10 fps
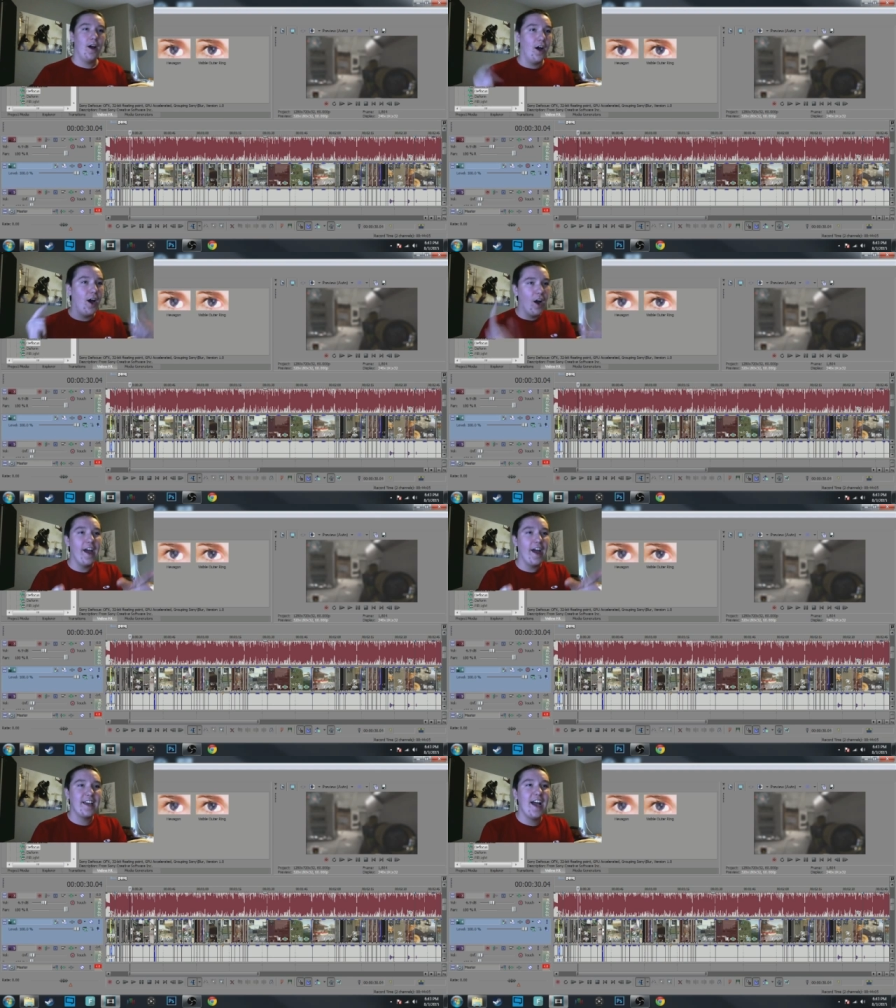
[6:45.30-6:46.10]

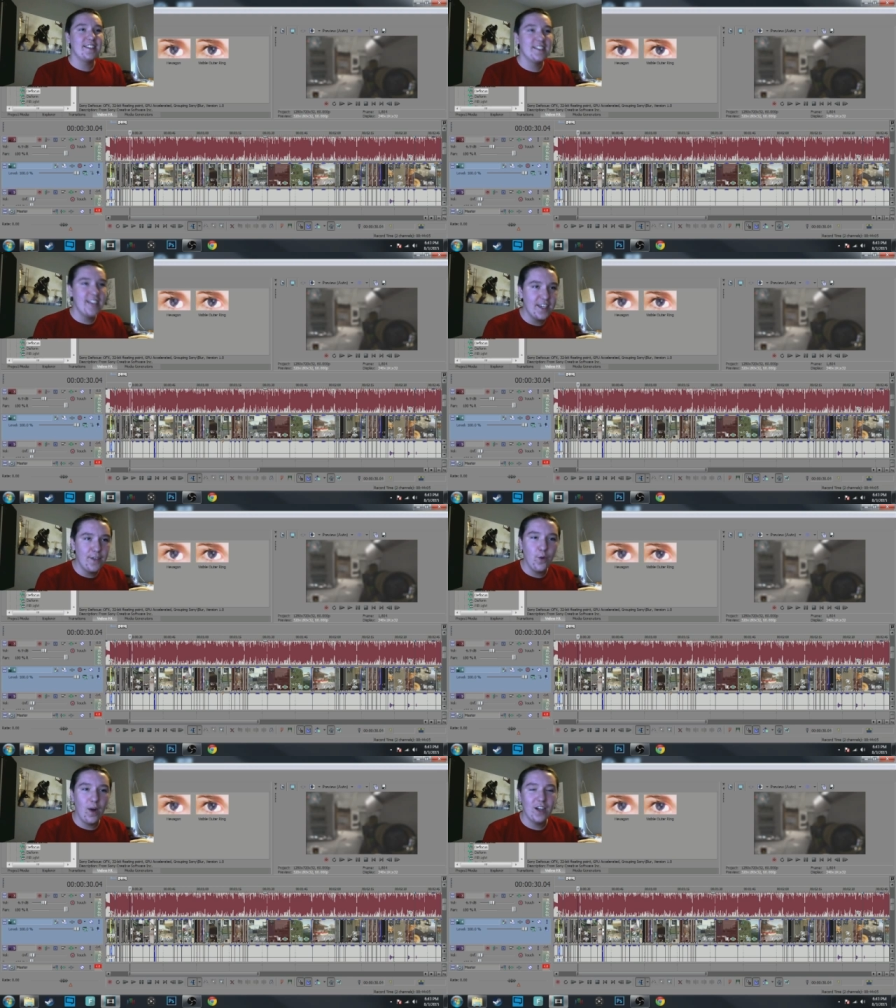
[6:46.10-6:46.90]
Alright guys, thank you
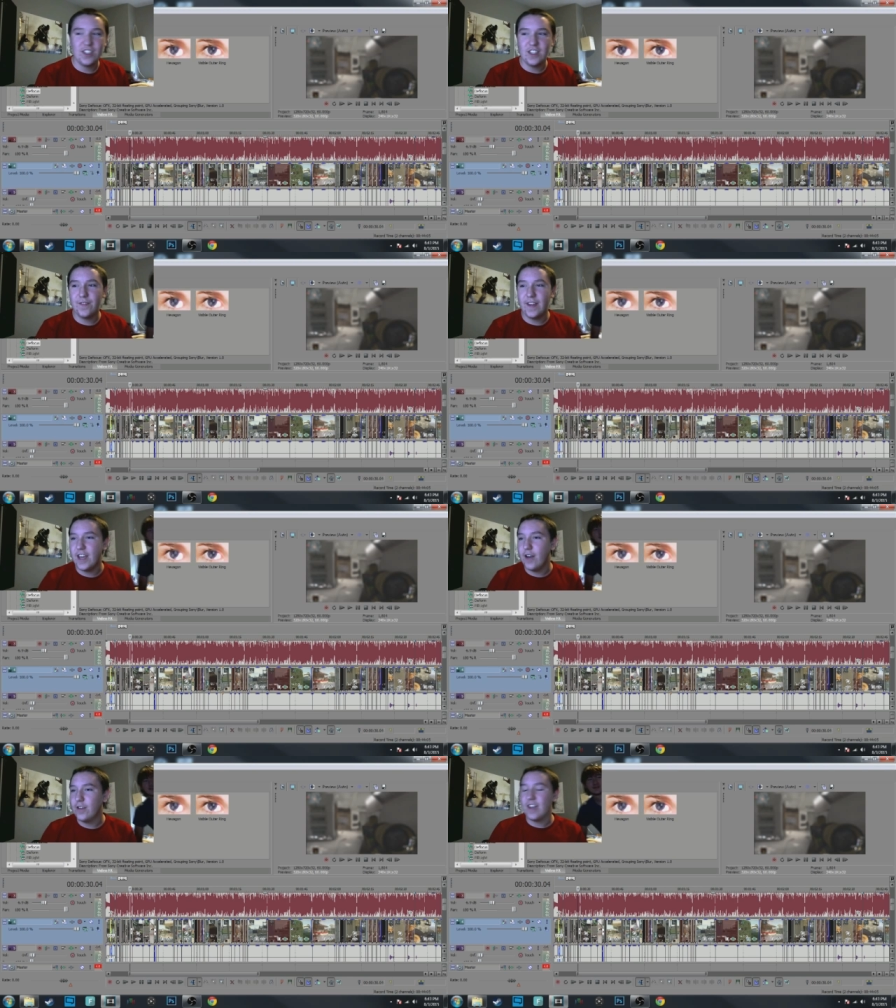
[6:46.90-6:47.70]
for watching this
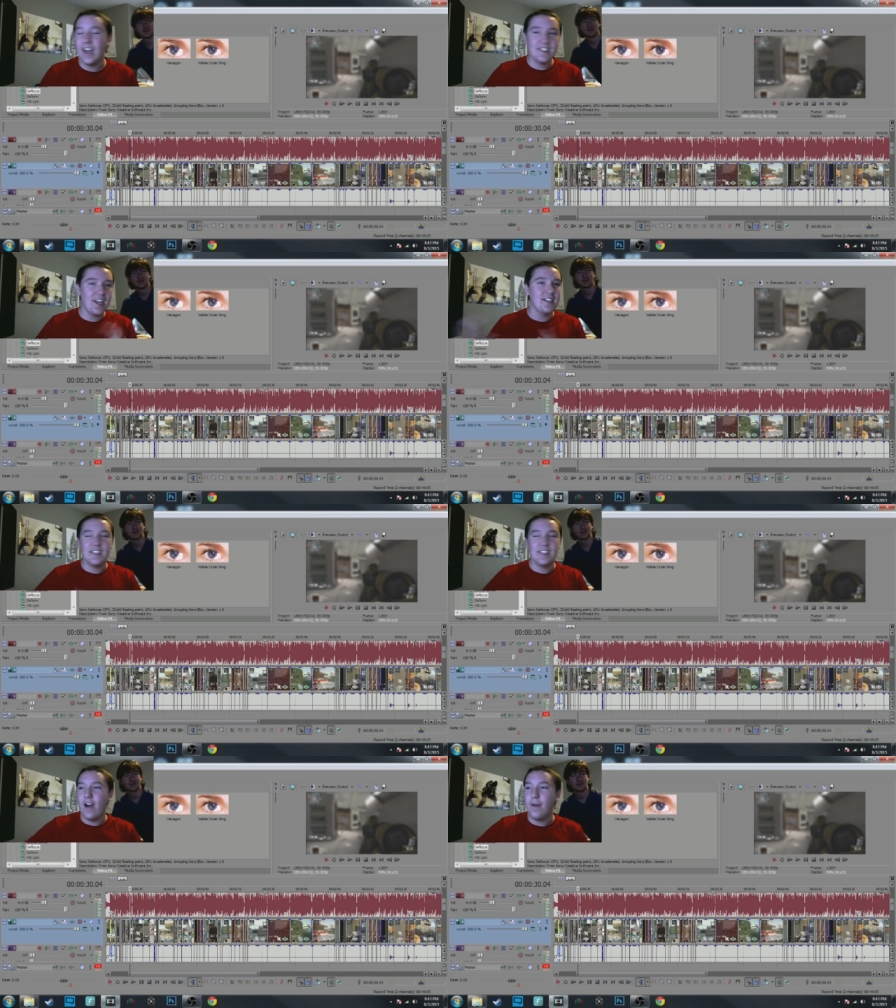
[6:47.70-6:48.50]
video. You guys got to
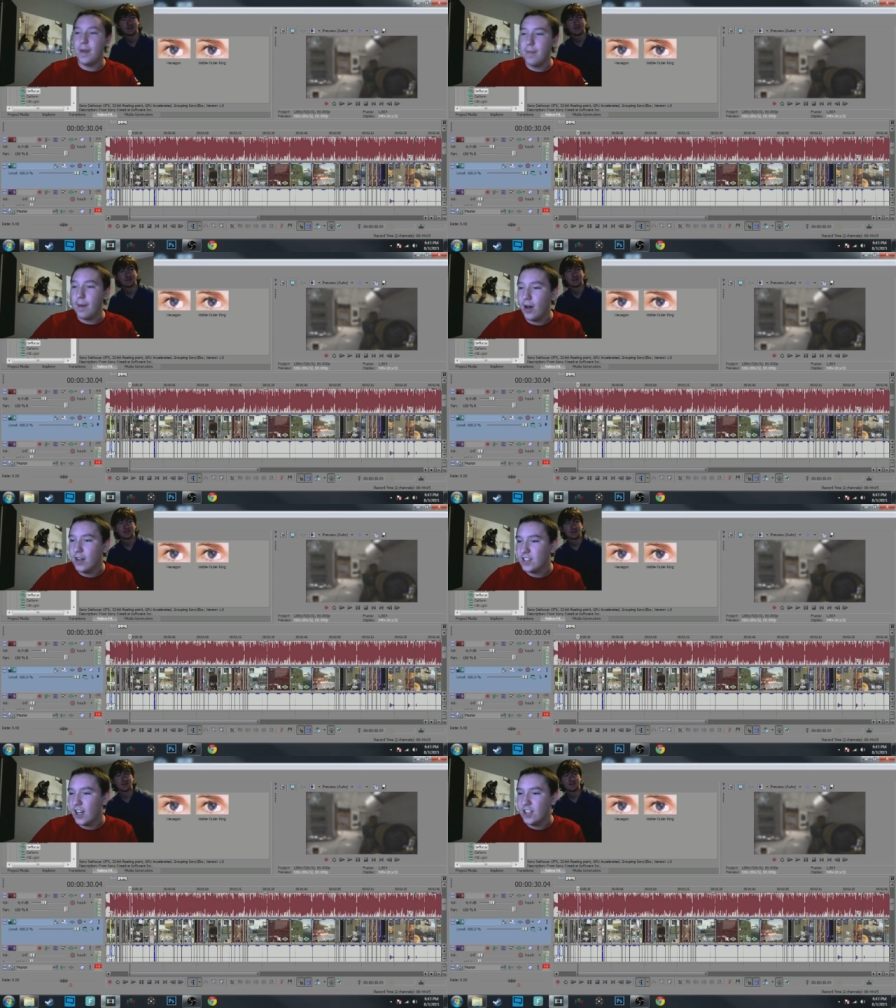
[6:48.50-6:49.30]
see how I made my
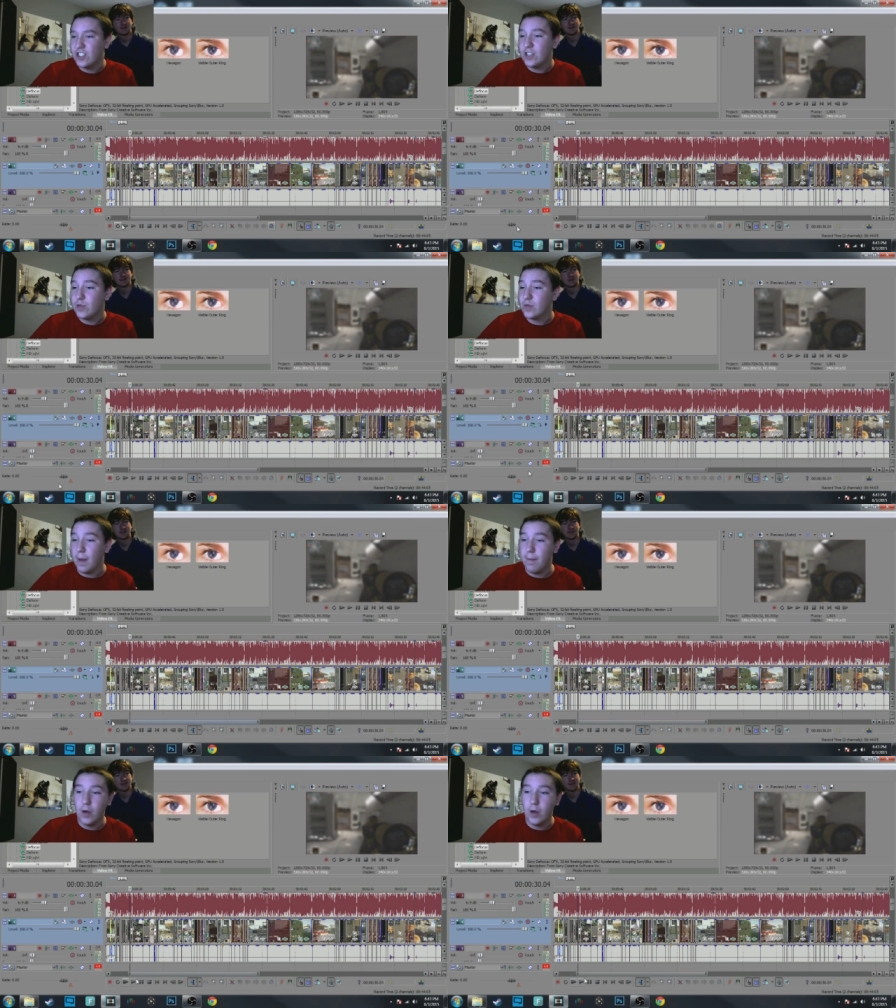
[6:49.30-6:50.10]
montage. This was my
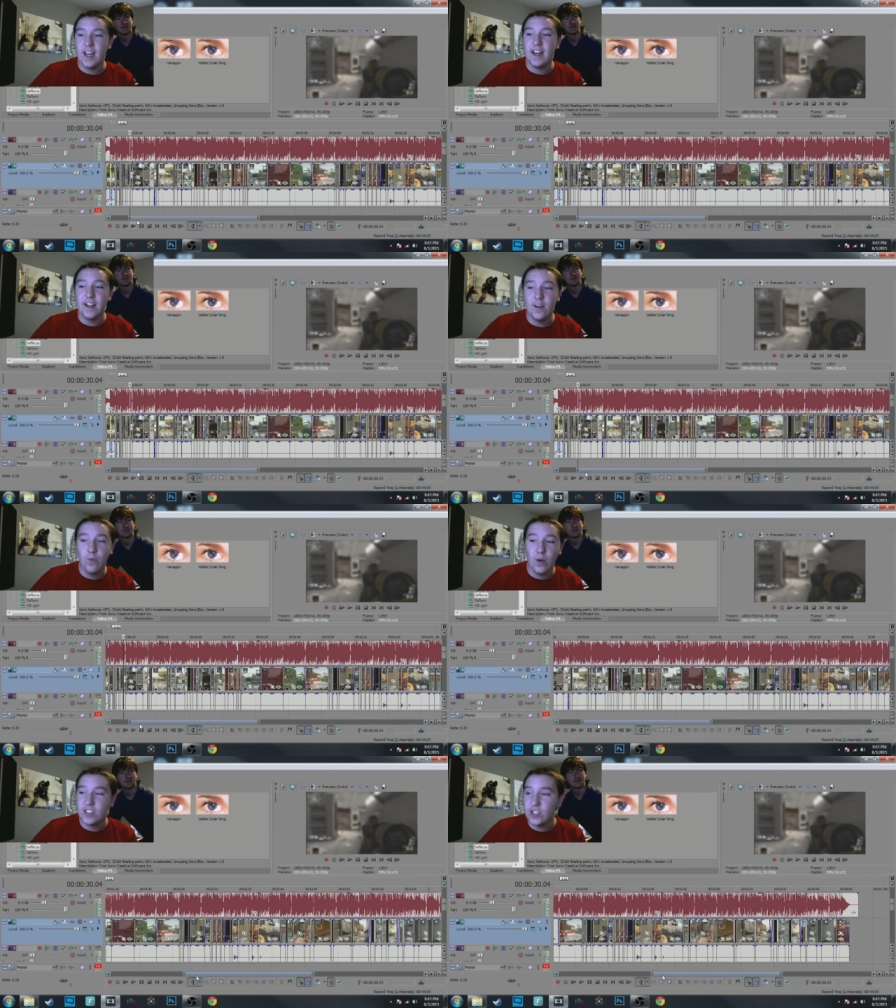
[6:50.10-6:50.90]
most edited
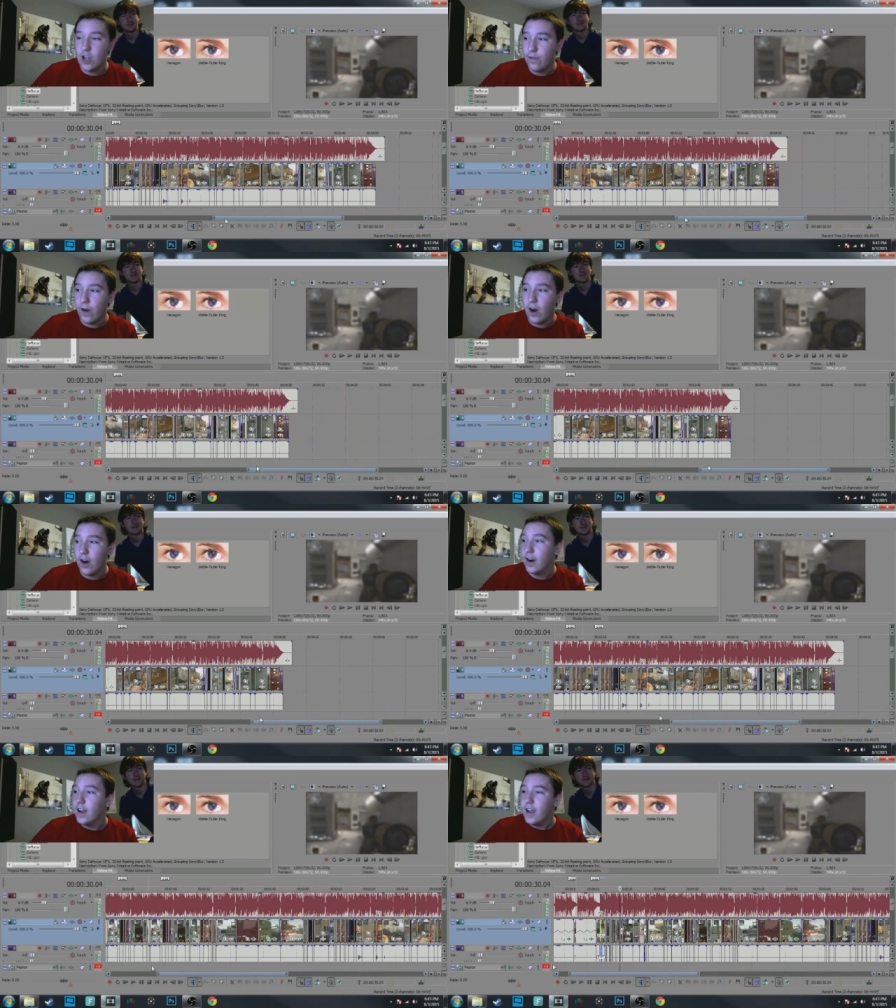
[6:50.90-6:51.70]
one so
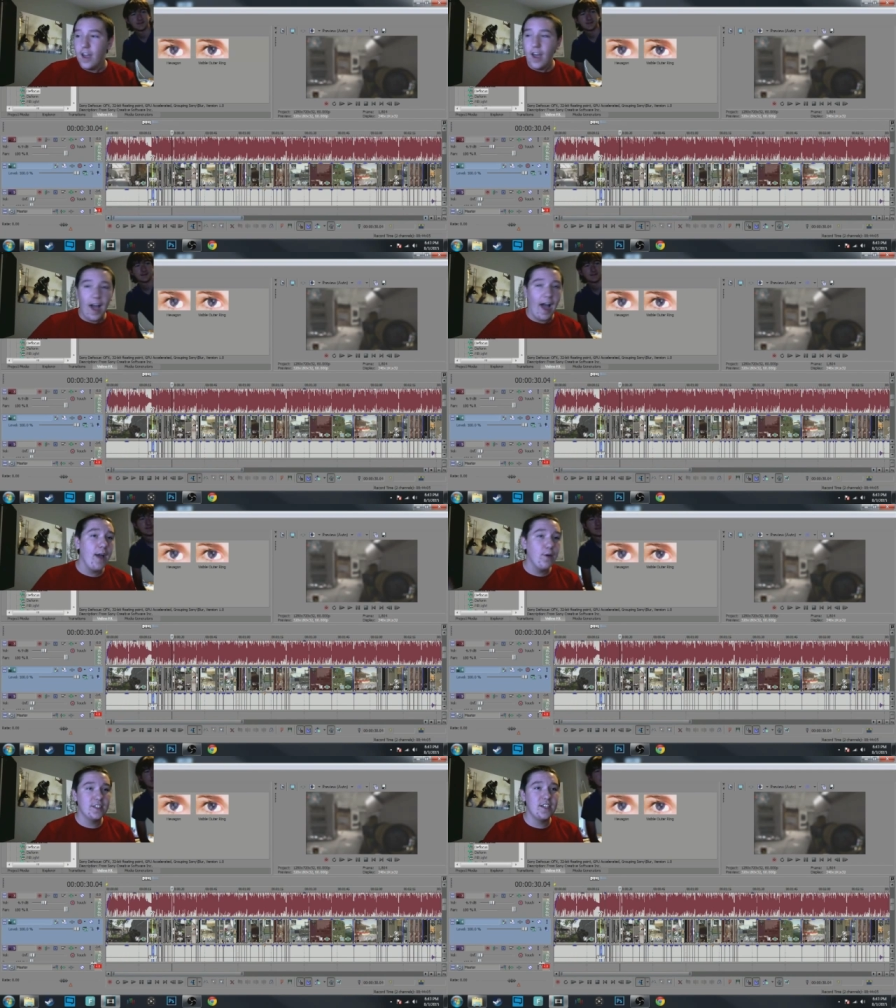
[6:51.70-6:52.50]
far. I
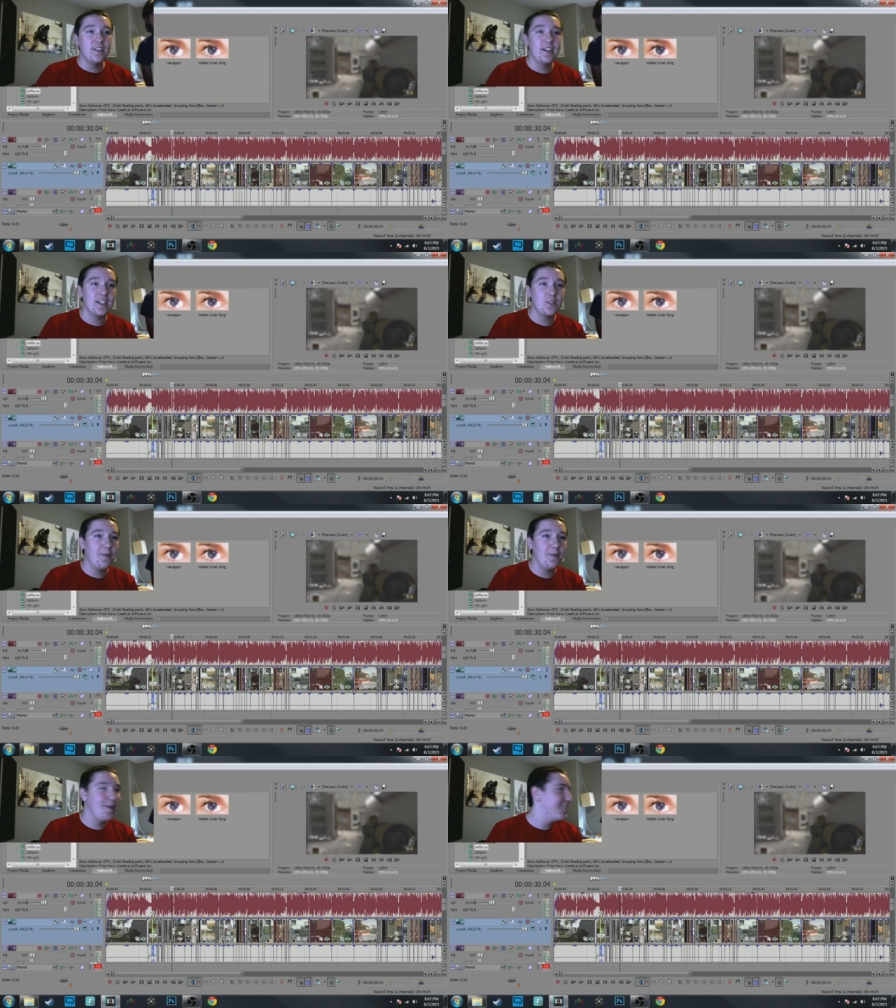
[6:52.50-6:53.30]
will see you in the next
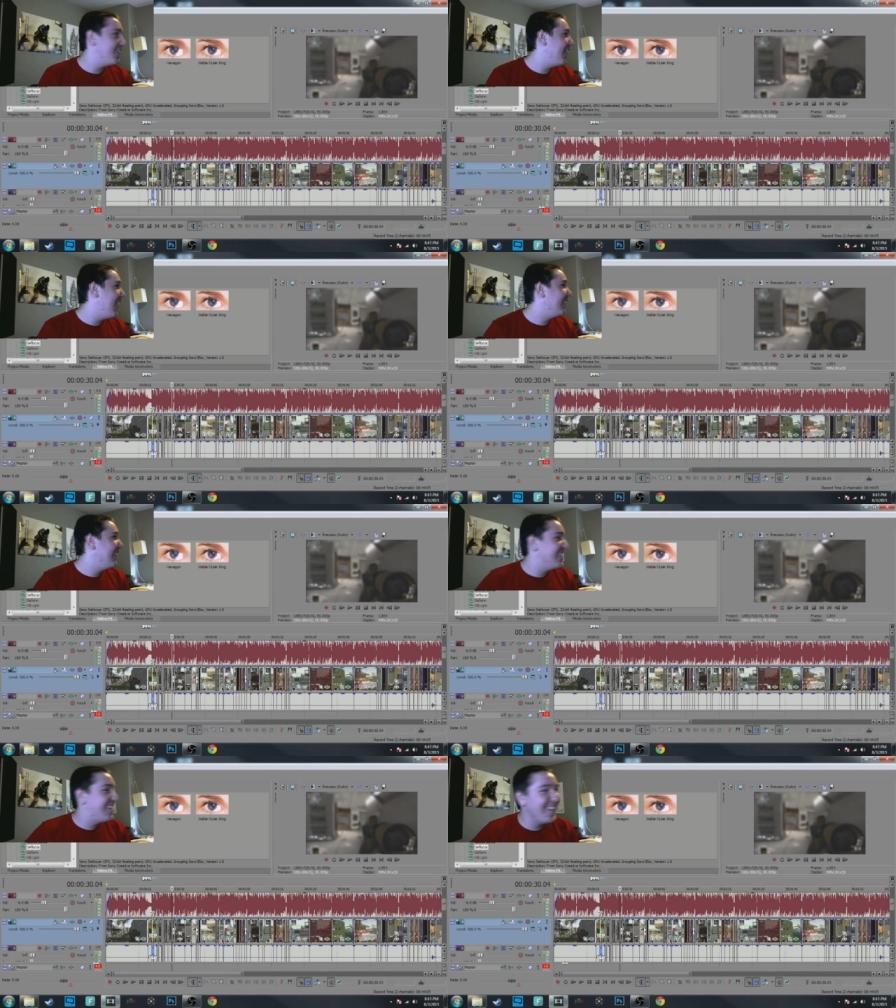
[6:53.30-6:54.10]
one. Peace out, hammies.